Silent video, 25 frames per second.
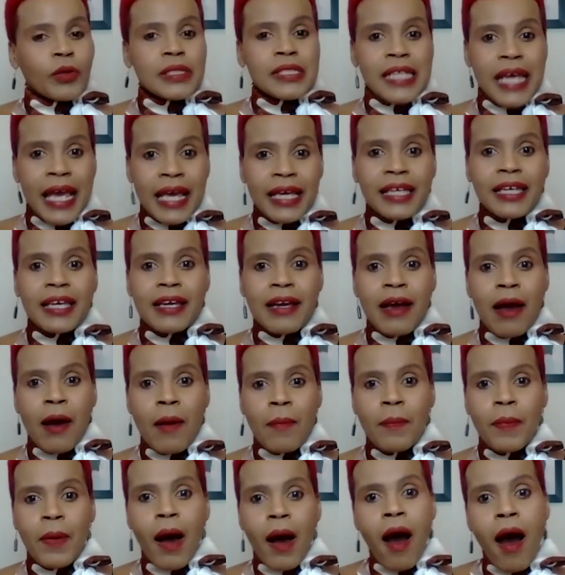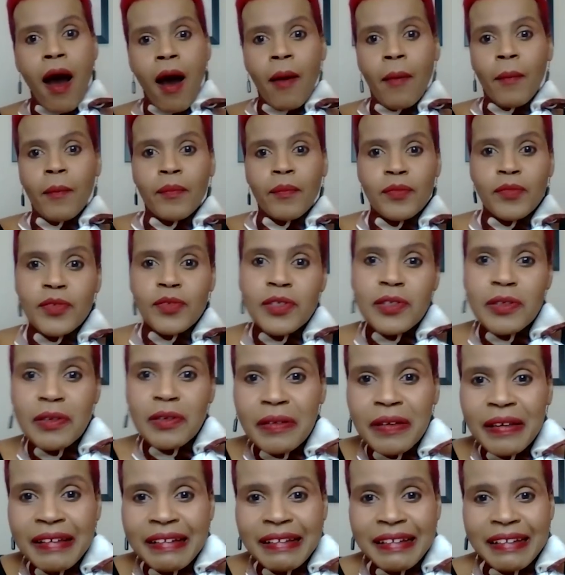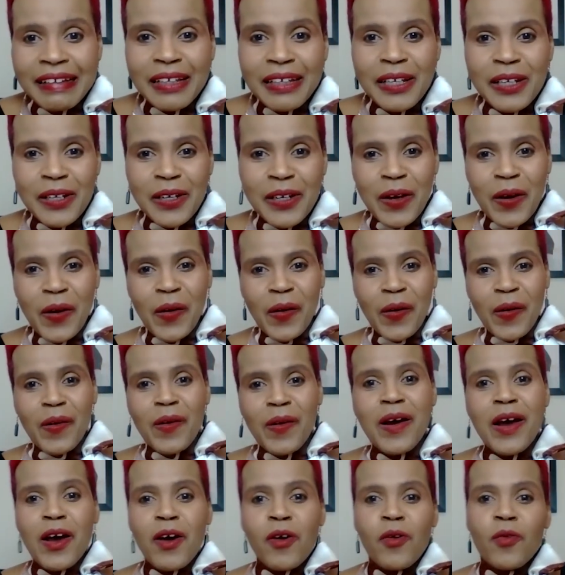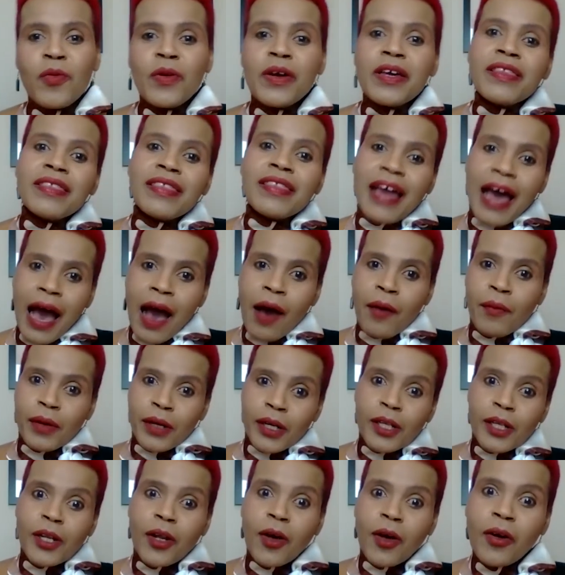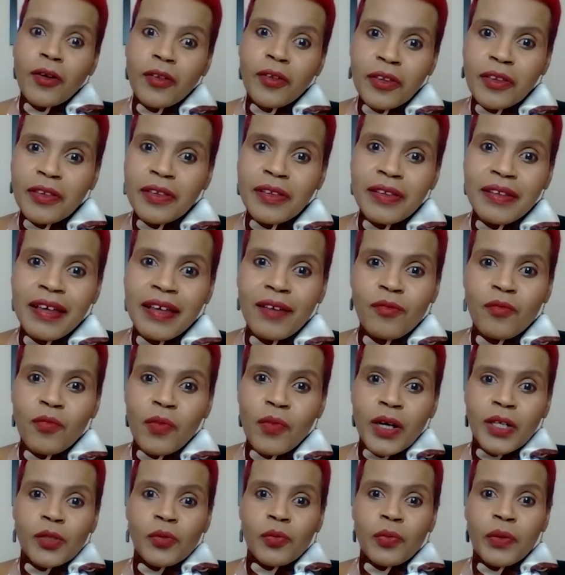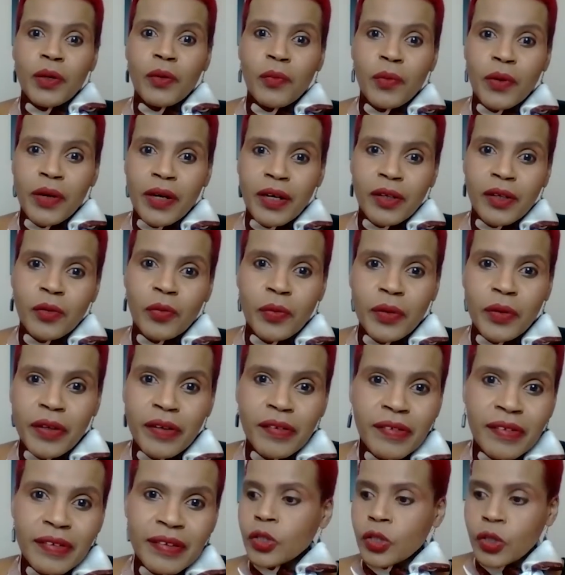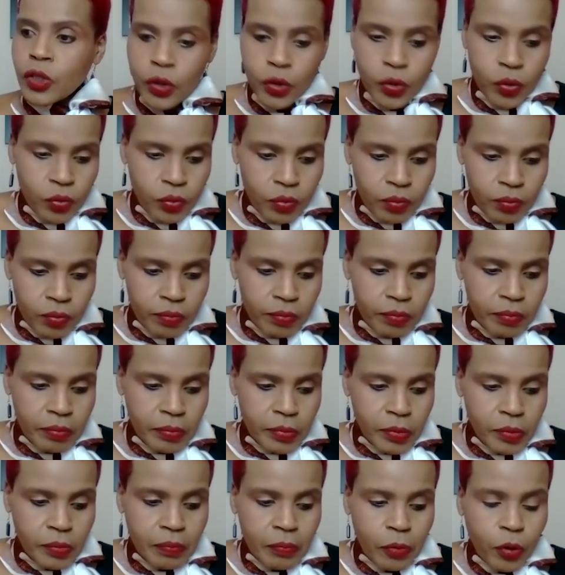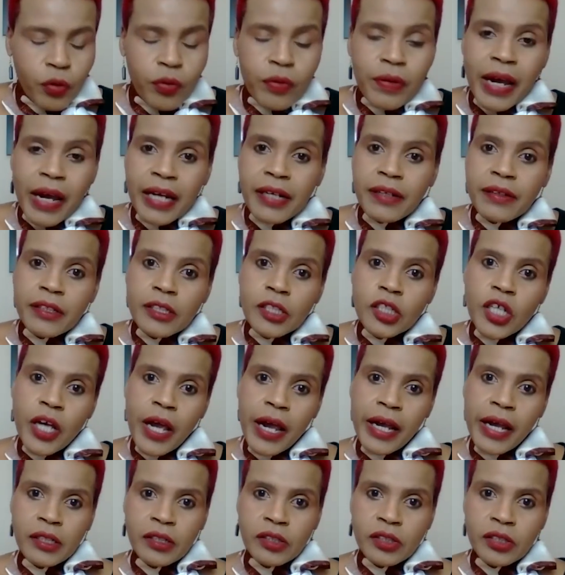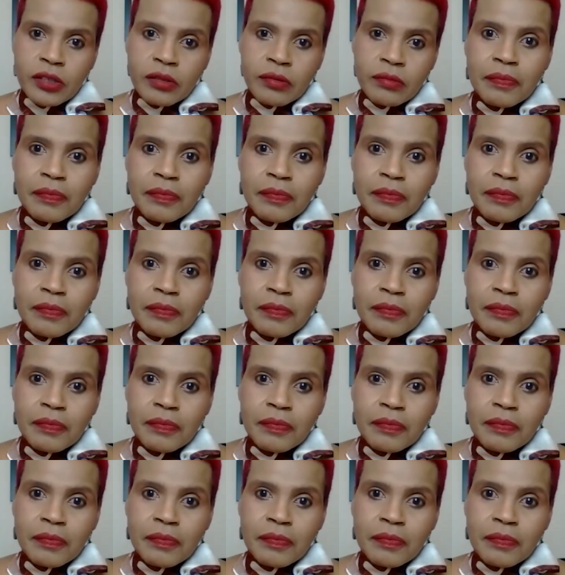taking up arms, with our cloth and what we work with to create the change.